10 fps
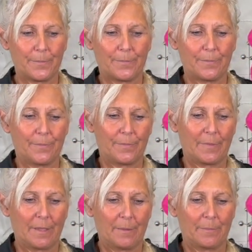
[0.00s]

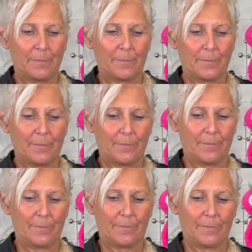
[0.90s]

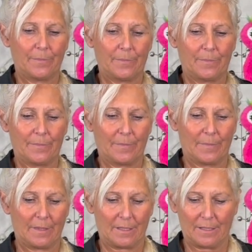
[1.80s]

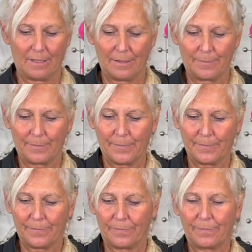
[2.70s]

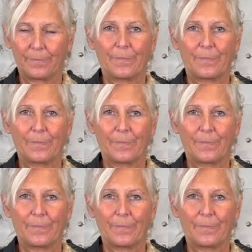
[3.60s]
[no speech]